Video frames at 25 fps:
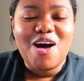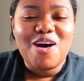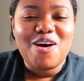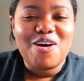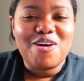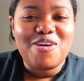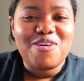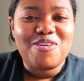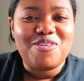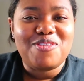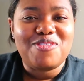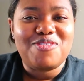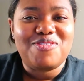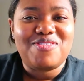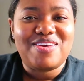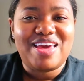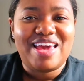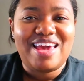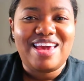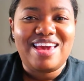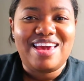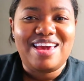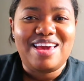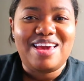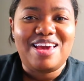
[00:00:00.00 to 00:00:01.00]
of
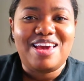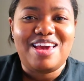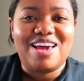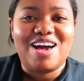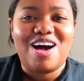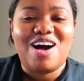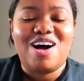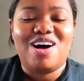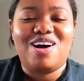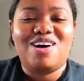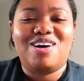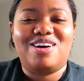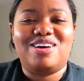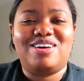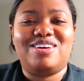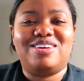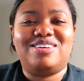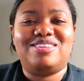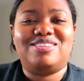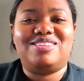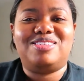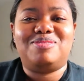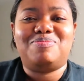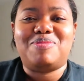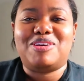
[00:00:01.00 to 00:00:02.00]
a
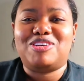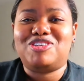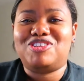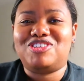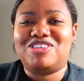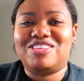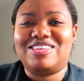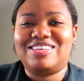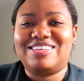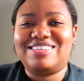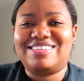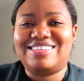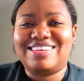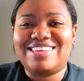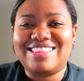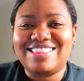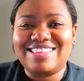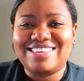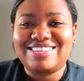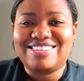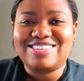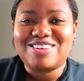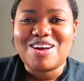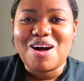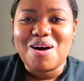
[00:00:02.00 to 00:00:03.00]
uh, specialist in
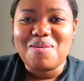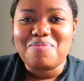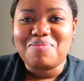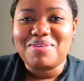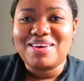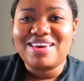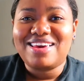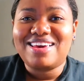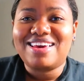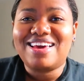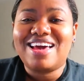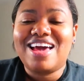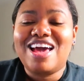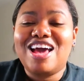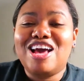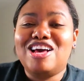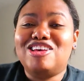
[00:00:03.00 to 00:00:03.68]
this topic.